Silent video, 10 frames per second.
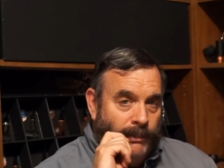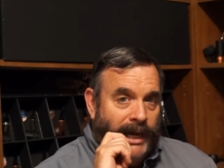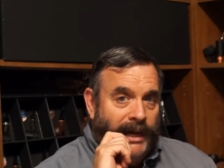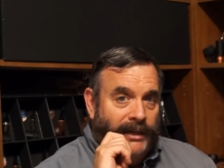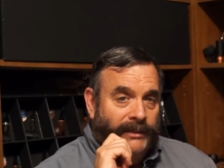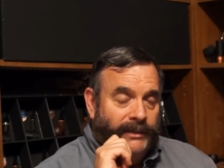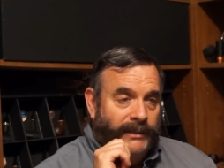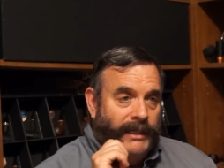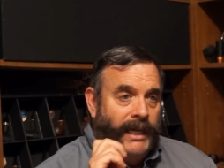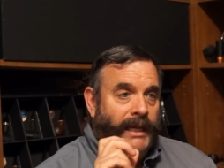mouth
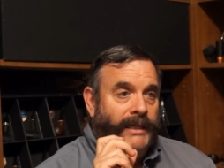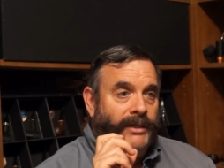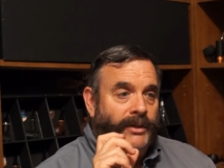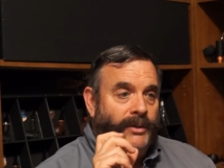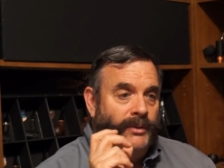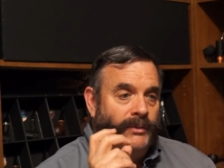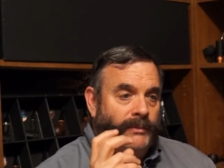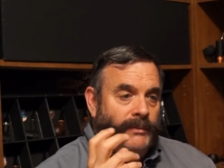and you